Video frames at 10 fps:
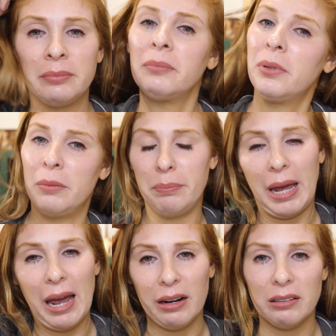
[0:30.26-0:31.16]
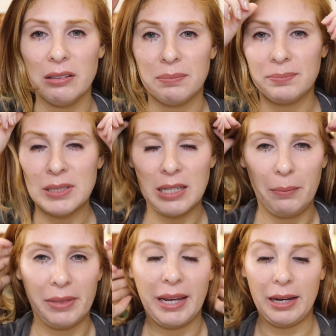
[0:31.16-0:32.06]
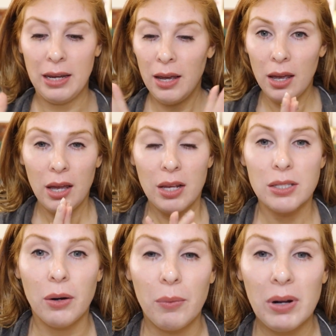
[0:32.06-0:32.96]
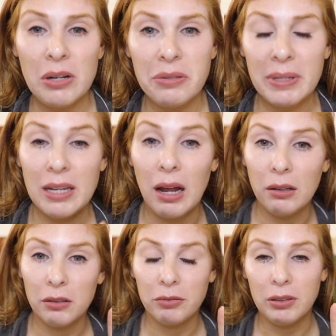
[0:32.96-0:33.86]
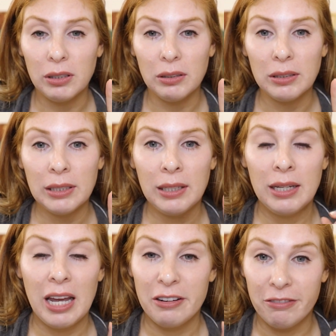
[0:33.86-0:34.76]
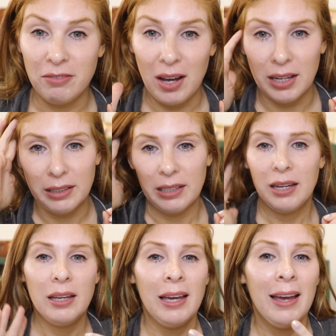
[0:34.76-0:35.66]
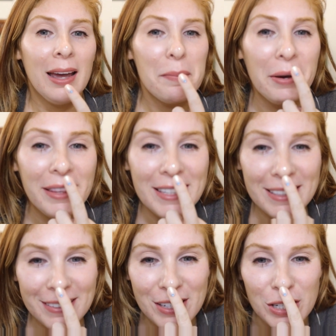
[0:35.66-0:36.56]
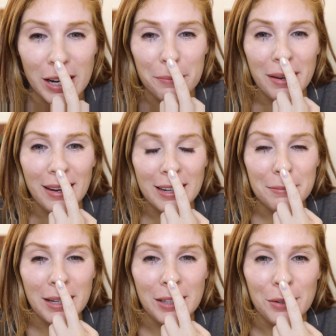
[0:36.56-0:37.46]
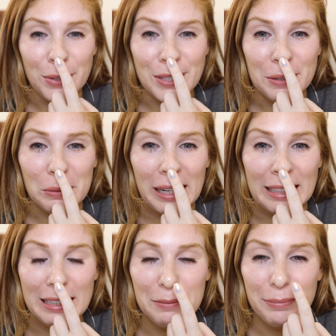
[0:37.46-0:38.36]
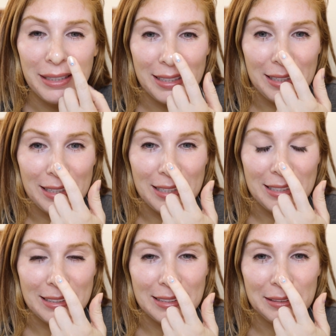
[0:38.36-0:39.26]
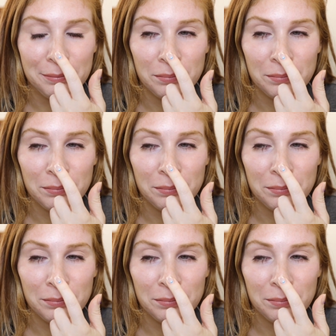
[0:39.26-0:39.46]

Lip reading: put back or something. So I wanted something colorful and fun. I put this little gem on my nose already because,